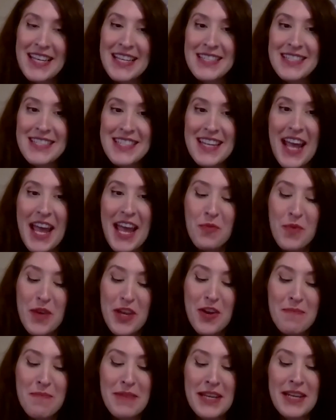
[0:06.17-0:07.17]
And today
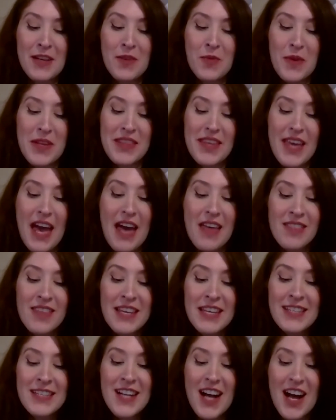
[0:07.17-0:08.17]
we are meeting with
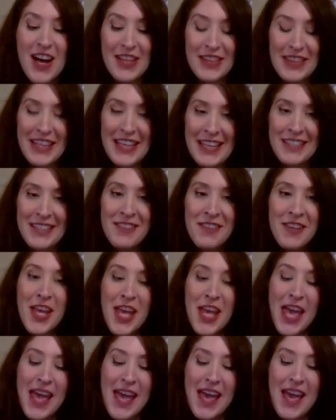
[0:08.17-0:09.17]
Kathleen Conlin,
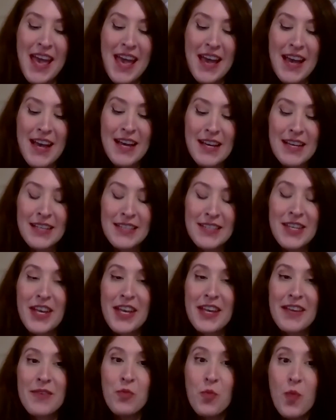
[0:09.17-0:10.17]

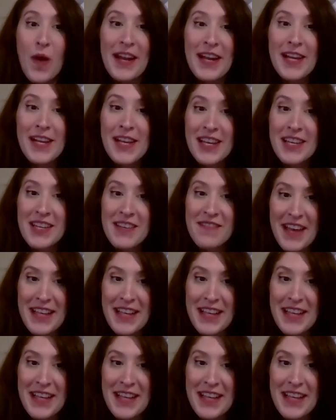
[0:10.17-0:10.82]
and a wedding and